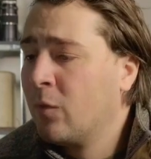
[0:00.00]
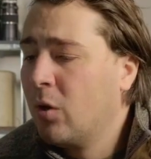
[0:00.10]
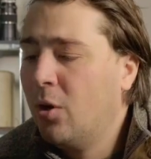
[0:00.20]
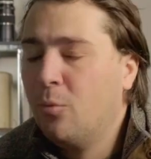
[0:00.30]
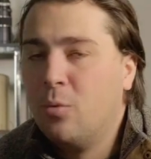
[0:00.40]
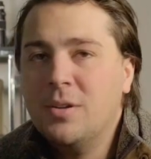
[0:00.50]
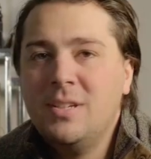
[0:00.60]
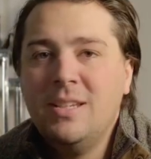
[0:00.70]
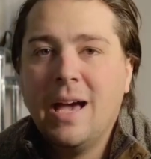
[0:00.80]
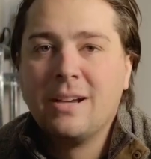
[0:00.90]
a
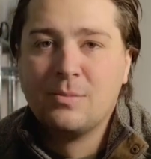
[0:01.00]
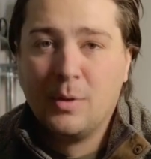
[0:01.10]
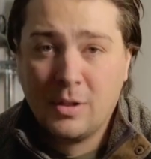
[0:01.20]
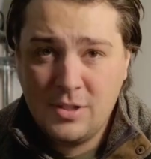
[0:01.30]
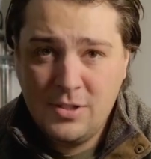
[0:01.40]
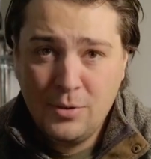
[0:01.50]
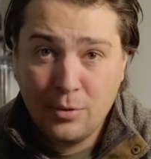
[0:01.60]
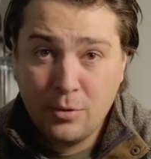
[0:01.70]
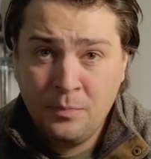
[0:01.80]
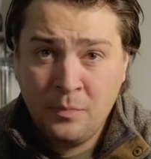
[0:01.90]
1DX Mark
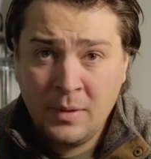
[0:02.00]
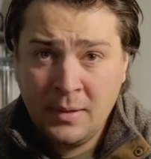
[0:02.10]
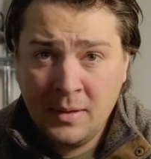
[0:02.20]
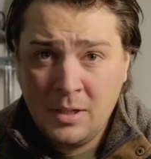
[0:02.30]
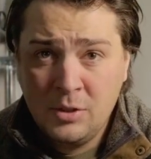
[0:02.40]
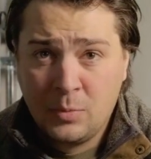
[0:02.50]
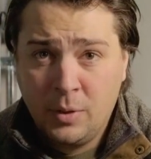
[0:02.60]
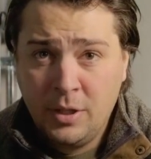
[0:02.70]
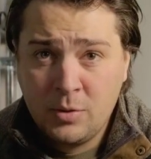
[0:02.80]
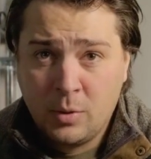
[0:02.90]
II in
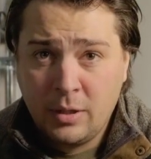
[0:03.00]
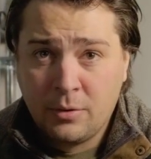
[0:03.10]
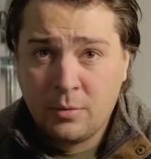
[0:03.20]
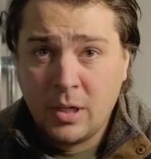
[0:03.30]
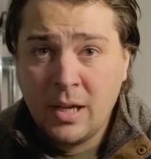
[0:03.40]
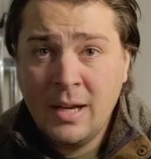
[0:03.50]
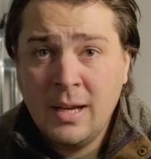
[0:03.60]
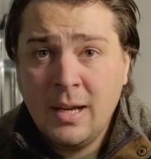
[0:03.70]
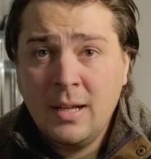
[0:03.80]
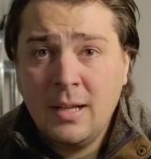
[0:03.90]
2023?"
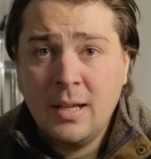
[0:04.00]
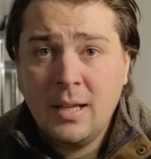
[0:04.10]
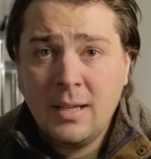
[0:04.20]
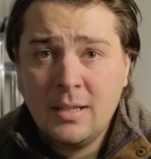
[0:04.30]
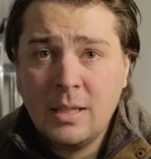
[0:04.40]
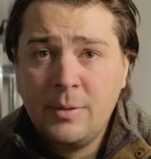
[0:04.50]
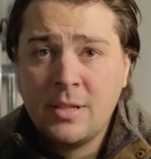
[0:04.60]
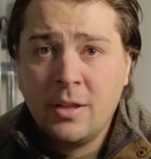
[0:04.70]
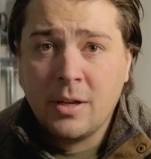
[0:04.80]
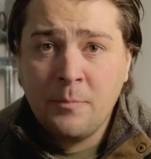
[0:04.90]
Let me
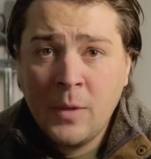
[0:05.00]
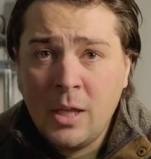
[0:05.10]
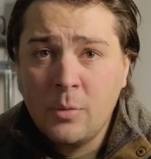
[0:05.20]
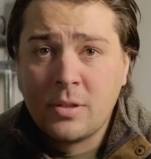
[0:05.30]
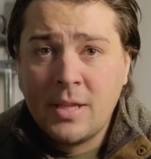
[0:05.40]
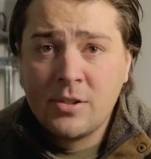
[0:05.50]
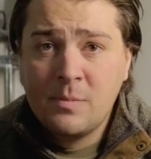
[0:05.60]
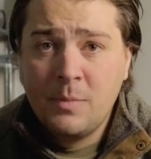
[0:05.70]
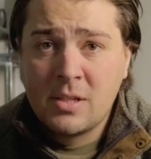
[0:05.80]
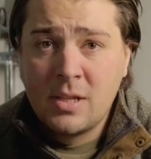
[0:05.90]
tell you, it was
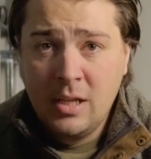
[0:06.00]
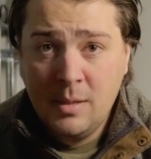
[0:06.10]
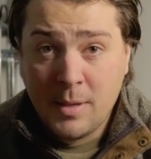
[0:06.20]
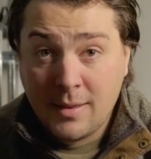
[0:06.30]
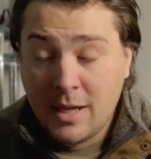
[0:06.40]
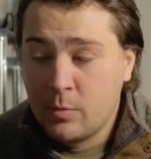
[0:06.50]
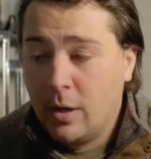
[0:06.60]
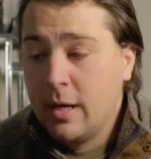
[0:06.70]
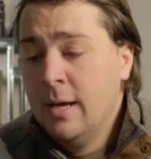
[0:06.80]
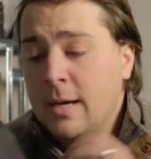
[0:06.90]
$1,000 on eBay, that's
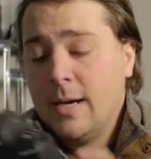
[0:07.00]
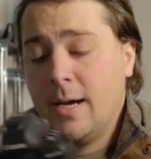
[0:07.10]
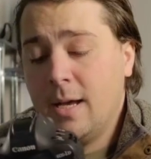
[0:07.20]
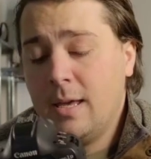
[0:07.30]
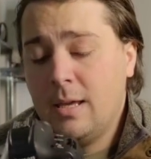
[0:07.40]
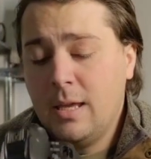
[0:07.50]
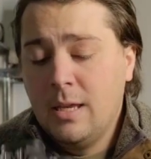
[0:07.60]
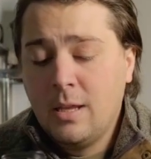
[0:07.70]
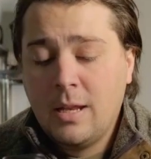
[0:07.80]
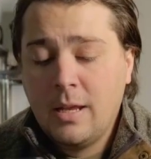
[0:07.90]
why.
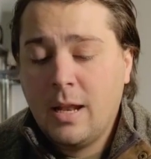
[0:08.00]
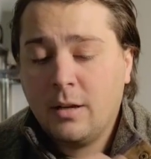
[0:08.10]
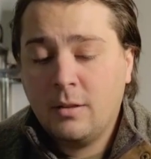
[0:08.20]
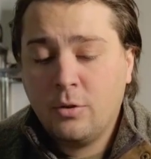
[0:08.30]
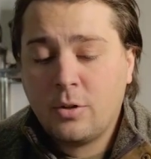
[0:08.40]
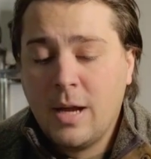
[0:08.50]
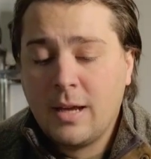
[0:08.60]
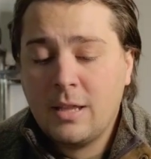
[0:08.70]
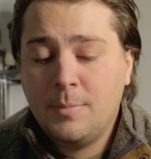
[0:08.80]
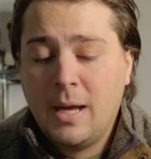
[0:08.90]
It had a little
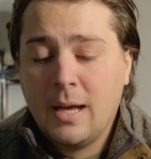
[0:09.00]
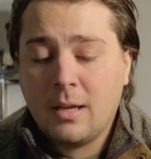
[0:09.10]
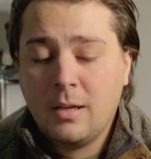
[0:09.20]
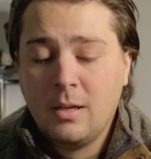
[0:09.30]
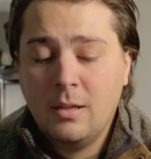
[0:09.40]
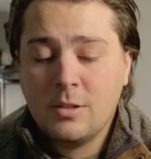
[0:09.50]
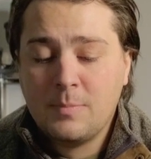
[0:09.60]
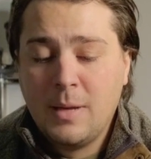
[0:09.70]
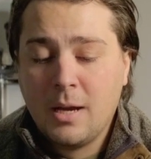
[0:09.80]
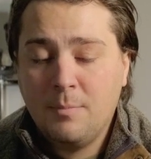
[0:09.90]
crack in the back, in this
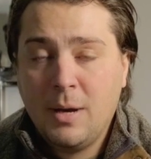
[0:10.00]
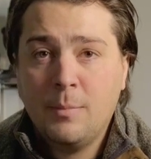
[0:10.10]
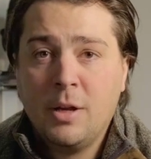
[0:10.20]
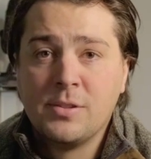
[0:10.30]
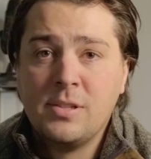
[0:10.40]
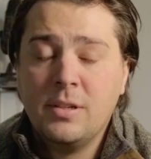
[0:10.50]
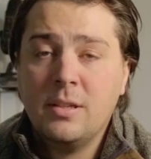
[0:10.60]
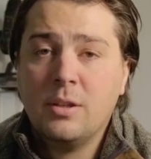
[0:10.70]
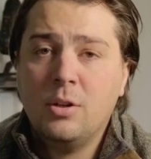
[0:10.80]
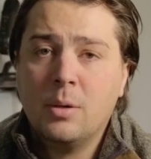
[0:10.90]
back bottom
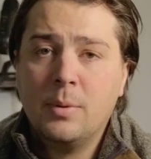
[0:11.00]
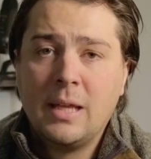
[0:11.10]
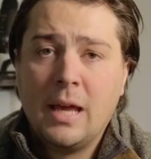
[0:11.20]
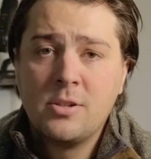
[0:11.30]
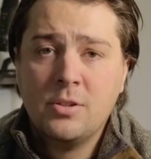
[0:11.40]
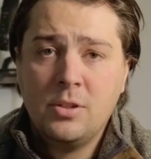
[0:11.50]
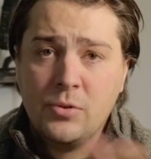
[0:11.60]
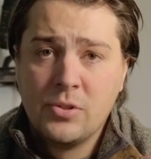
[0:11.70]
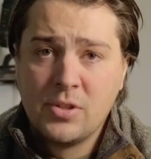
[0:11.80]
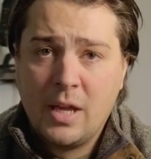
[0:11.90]
LCD that nobody actually
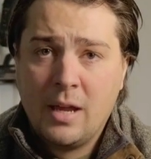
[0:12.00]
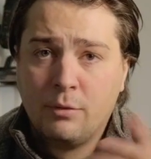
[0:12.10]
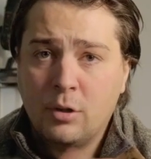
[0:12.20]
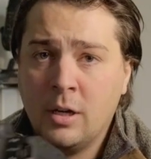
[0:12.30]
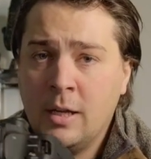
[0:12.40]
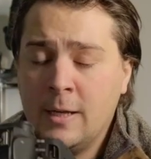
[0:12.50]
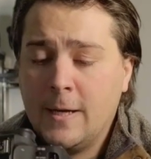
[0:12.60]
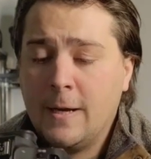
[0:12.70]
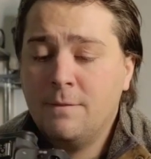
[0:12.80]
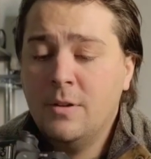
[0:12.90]
uses ever.
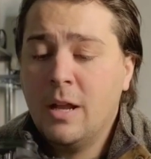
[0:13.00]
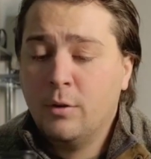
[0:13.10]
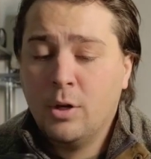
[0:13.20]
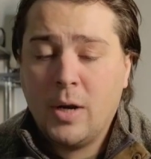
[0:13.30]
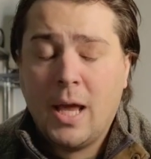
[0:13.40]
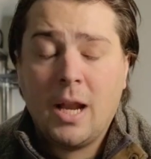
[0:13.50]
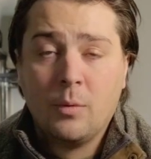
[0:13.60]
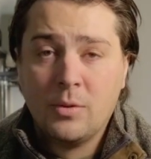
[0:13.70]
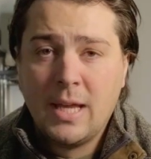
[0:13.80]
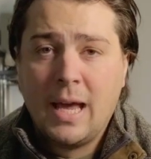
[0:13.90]
I've never known anyone to